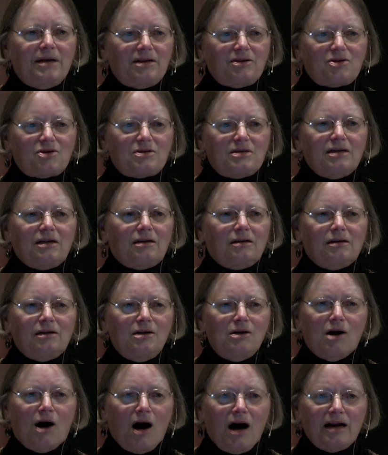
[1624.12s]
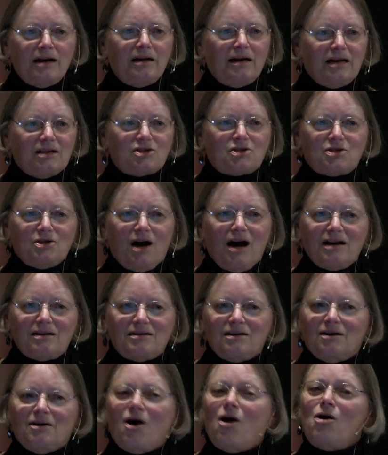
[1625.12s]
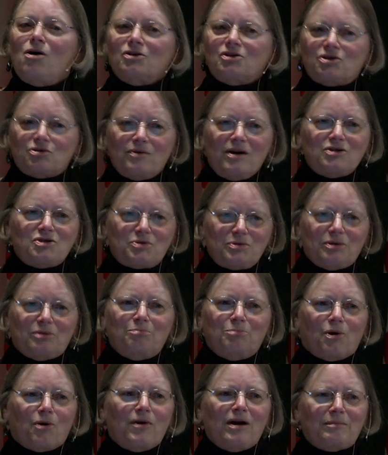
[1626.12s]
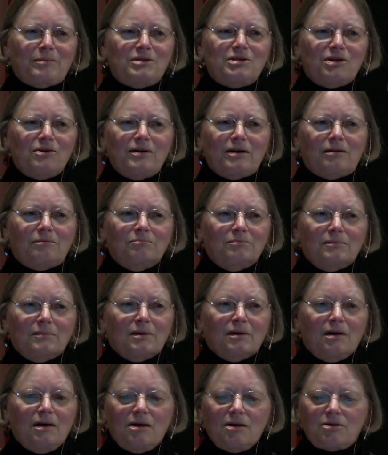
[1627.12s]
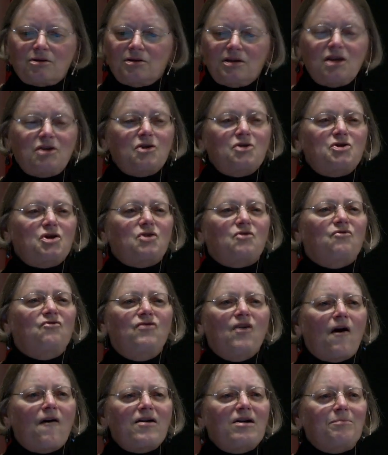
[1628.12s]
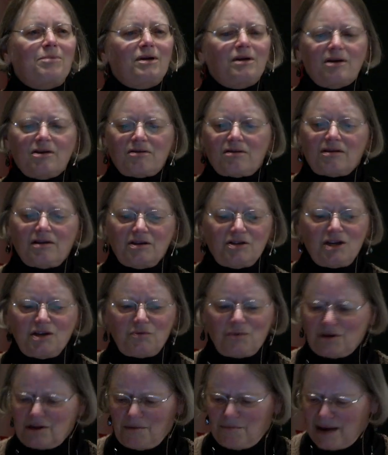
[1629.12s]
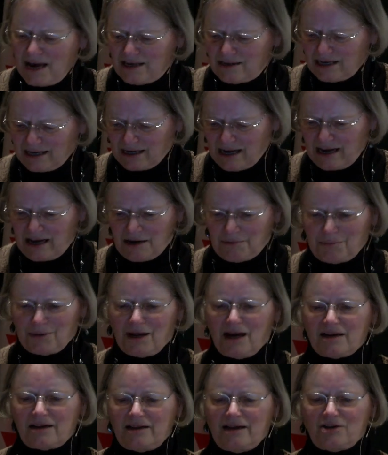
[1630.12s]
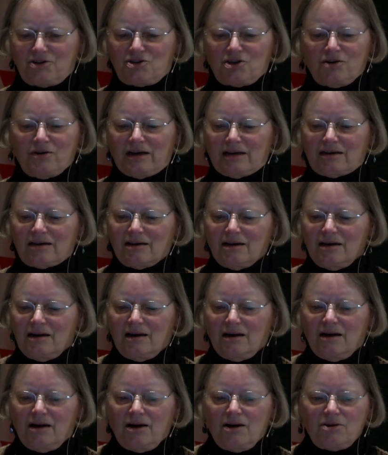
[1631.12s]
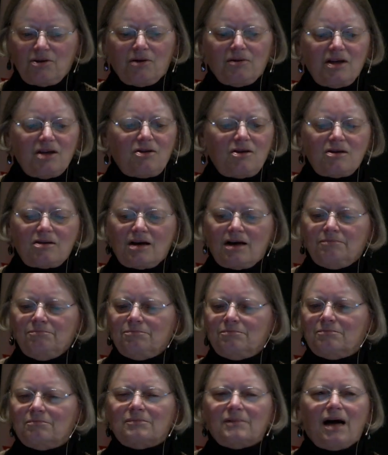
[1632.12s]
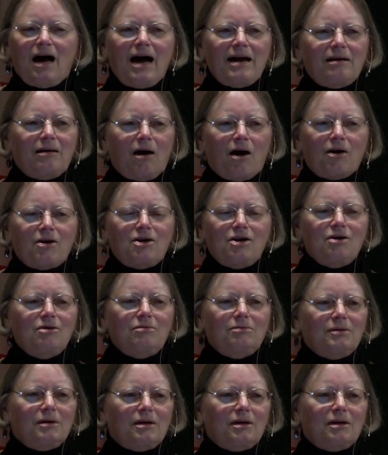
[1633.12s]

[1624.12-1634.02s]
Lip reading: it's still it's not all terrestrial boring material. So this is just variable as, it just was amazing, and I got a plot of that showing. So this is I argue,